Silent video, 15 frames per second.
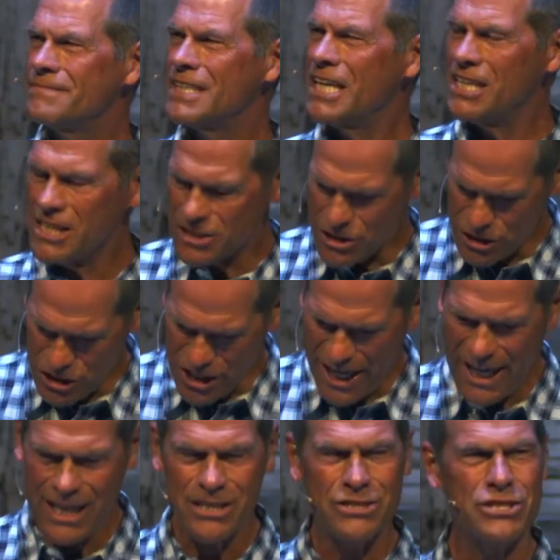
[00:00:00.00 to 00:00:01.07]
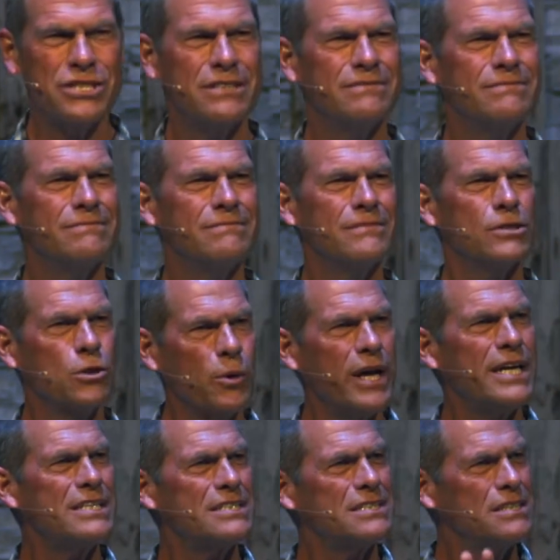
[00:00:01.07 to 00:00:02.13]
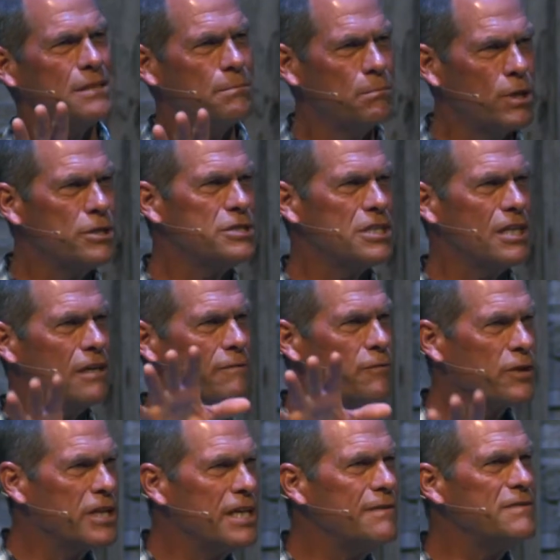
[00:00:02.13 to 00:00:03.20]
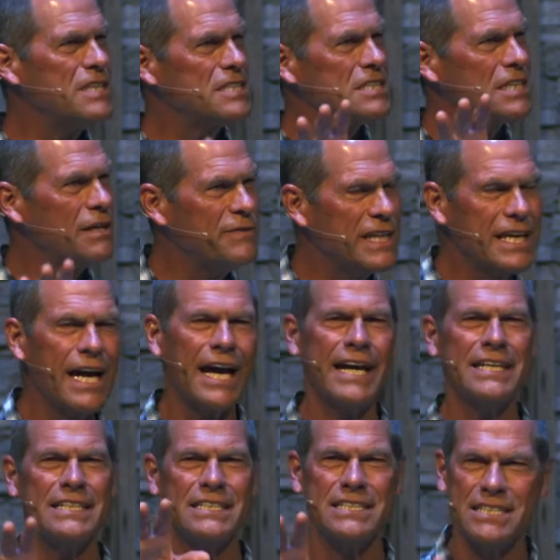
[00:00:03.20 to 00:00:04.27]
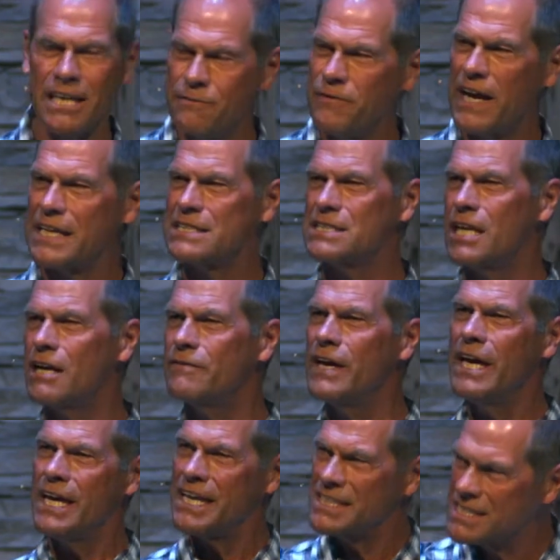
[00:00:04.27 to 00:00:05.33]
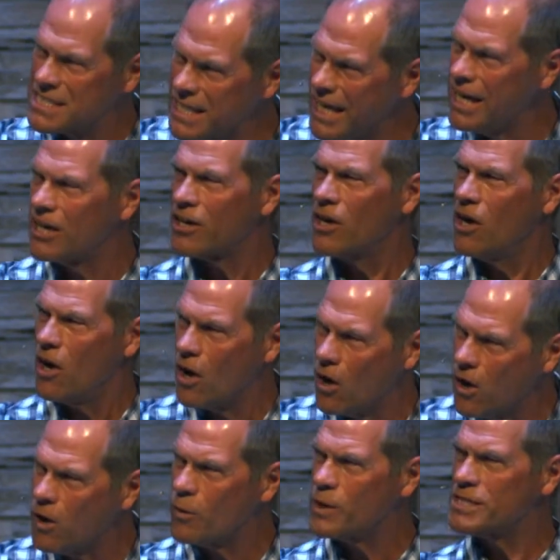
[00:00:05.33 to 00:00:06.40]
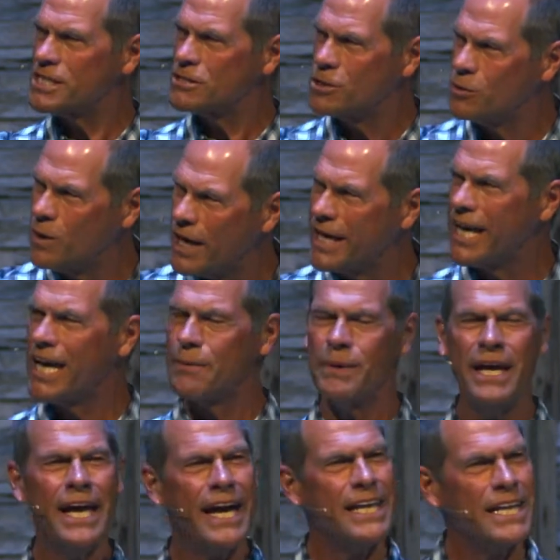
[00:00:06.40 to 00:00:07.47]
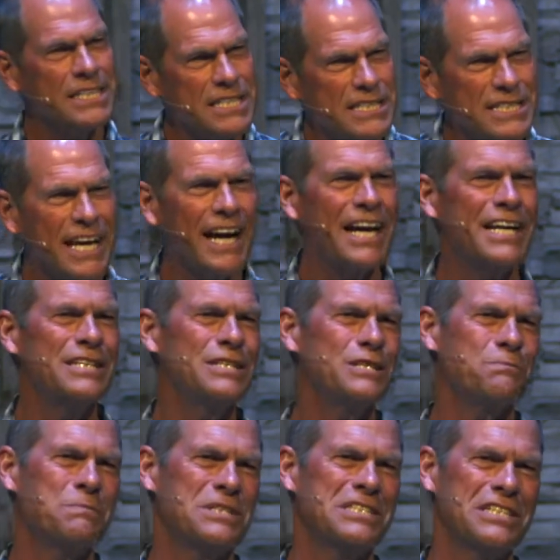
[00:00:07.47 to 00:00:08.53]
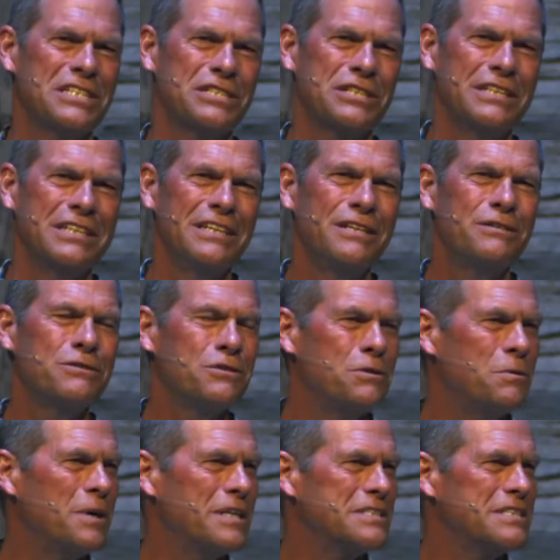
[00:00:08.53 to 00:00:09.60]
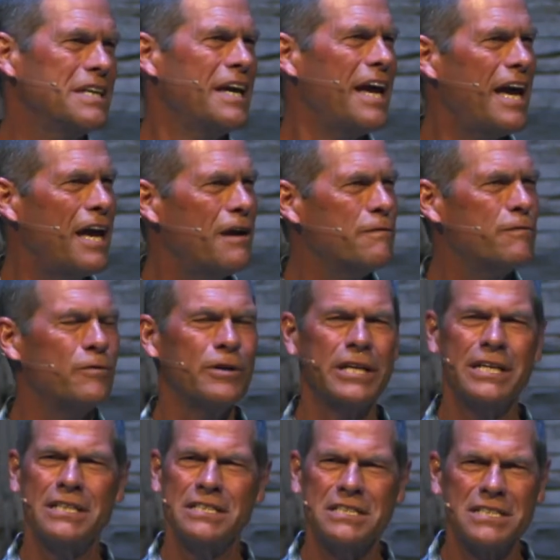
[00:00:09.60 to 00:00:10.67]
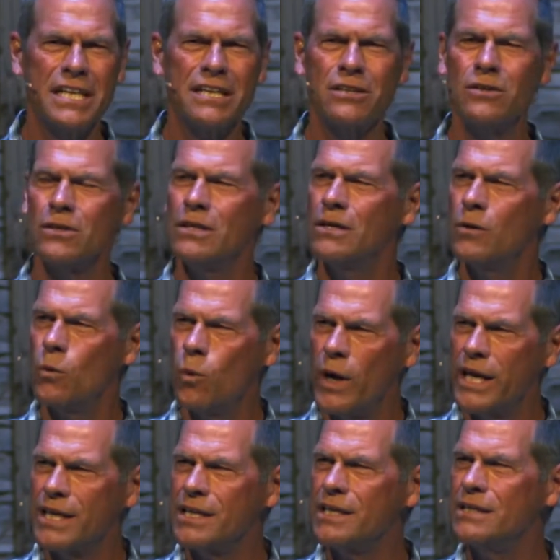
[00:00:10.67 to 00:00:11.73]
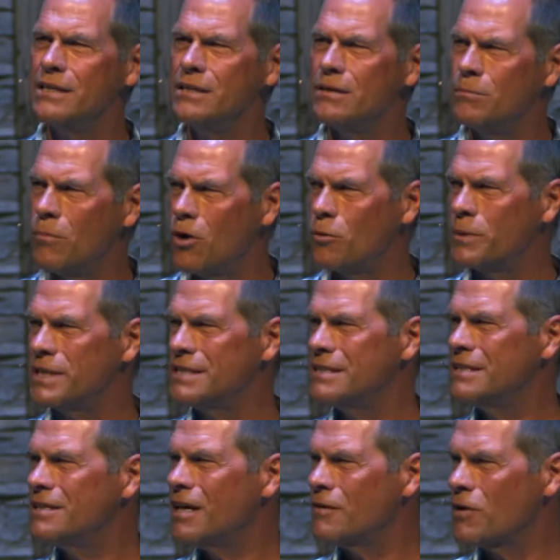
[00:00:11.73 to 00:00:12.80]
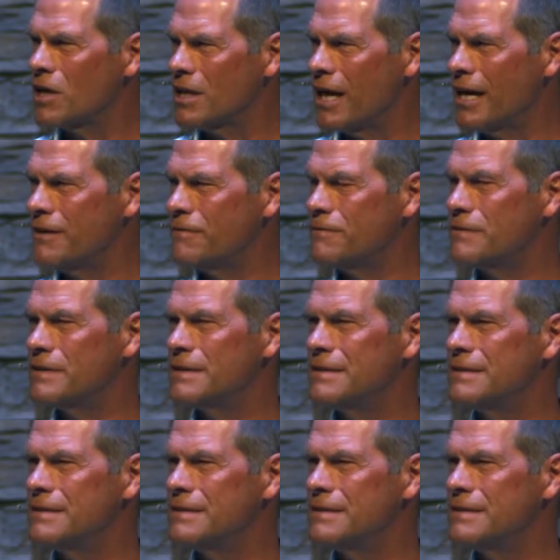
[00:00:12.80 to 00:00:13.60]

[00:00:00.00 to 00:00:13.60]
He doesn't change. Grace, mercy, forgiveness, loving kindness, steadfast love, it's there. Always, it's who I am, and that's his kind disposition to us every single waking moment of our life.